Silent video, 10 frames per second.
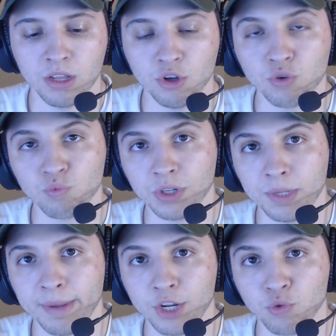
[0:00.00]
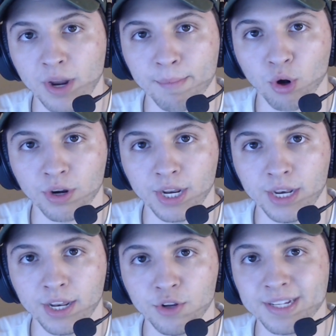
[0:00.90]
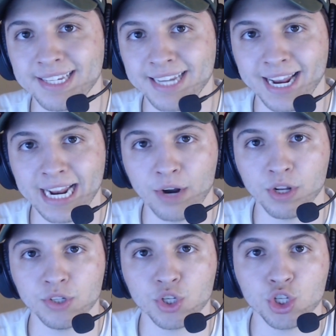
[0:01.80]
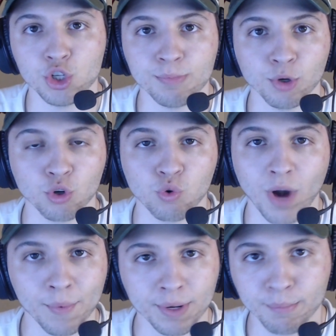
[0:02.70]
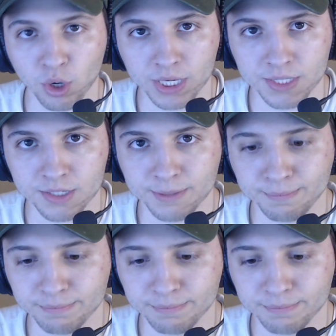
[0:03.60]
you can really make great marketing and you can stand out in super crowded markets,